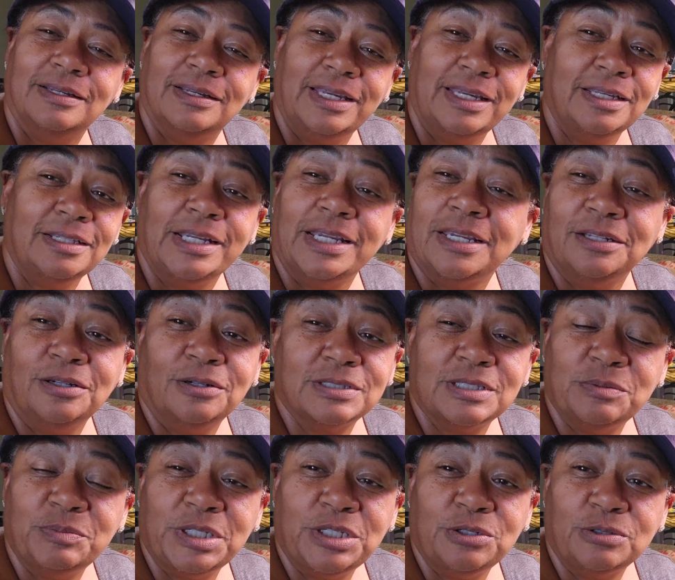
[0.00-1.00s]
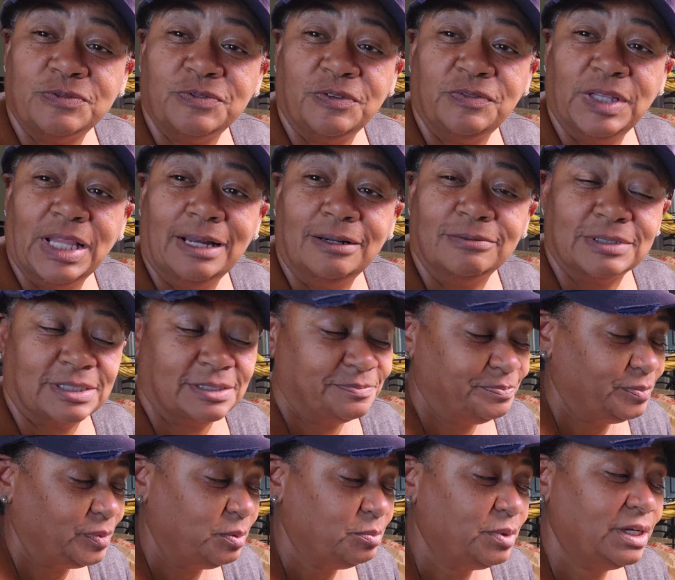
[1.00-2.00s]
And it can also be used for flowers.
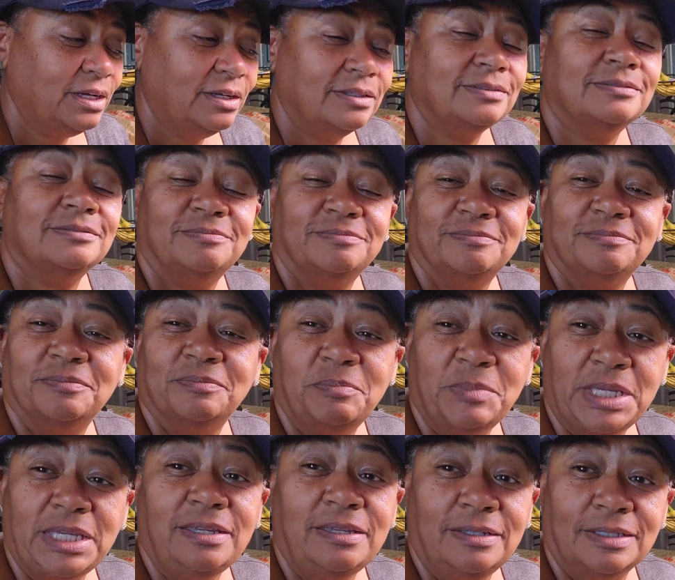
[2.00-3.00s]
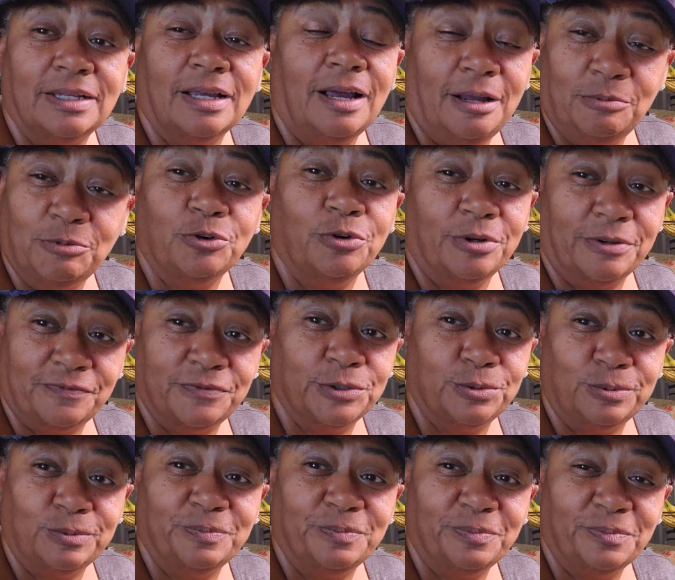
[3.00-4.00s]
But me, I'm growing
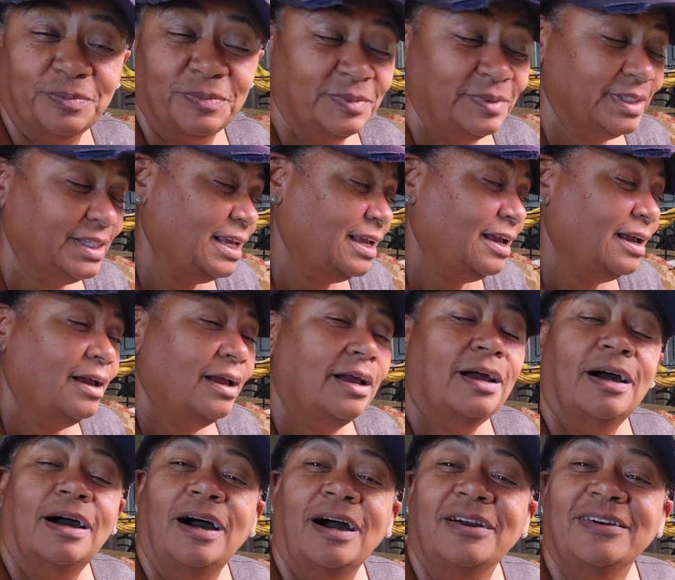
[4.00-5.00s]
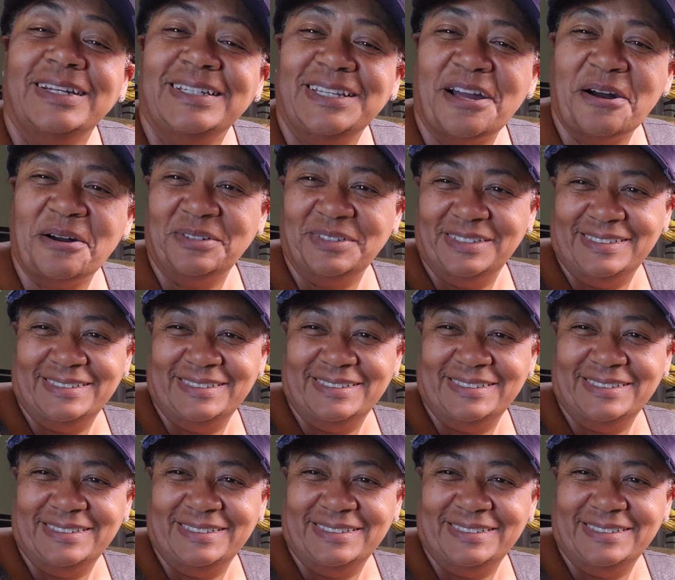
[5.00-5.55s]
food. All right, y'all.